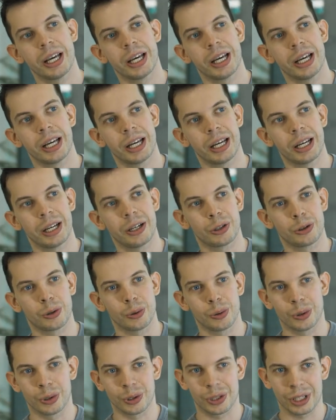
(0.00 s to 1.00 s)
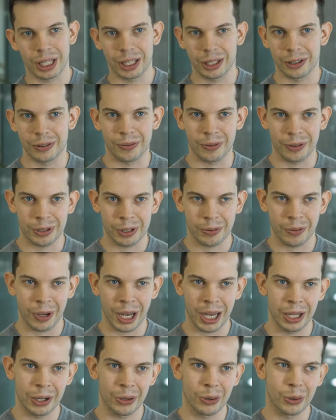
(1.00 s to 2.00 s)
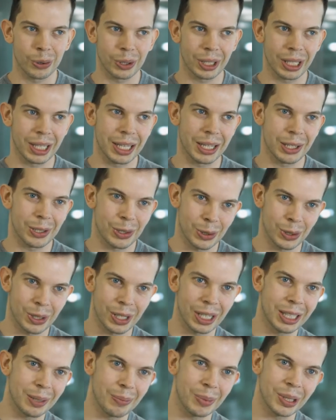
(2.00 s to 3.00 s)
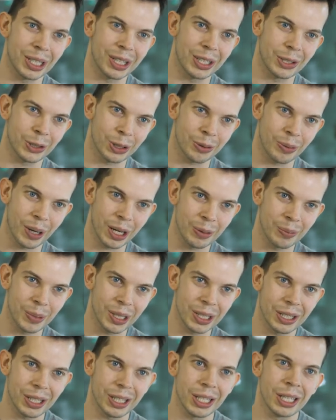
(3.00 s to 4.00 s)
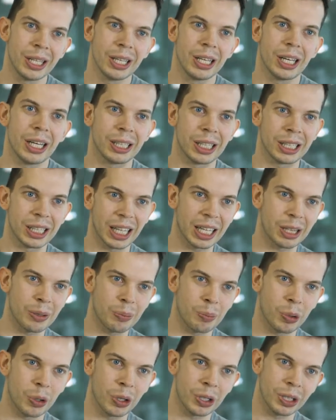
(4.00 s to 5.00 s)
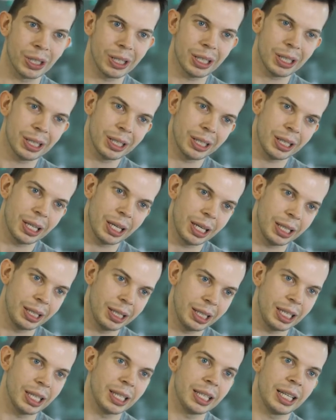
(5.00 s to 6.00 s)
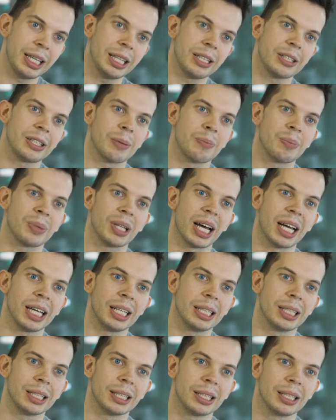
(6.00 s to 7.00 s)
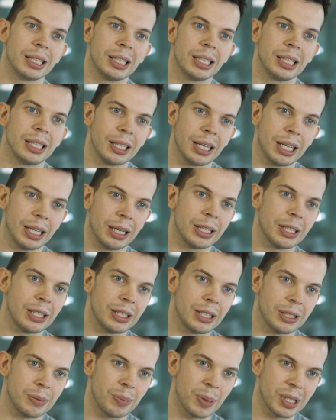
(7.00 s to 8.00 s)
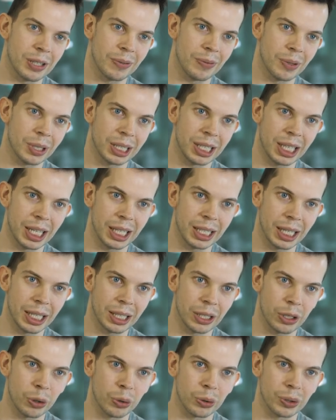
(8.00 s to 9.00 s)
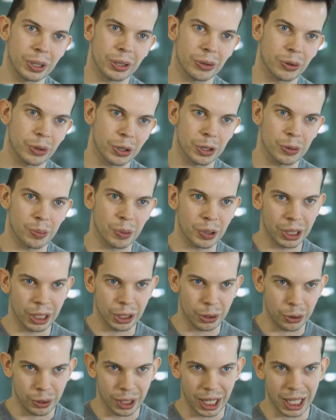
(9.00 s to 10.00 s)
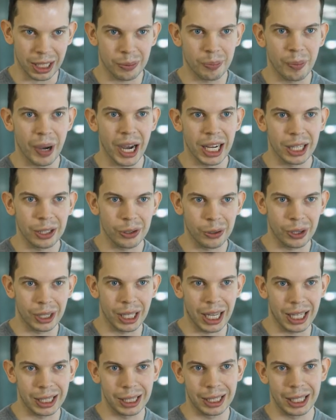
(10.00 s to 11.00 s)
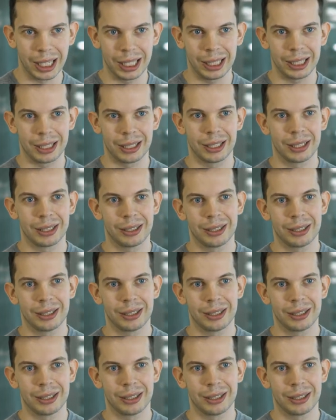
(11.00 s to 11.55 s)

uh, to satisfy all the sustainability requirements. And at that point, DNA is applied, a specific DNA code corresponding to that mine on that date.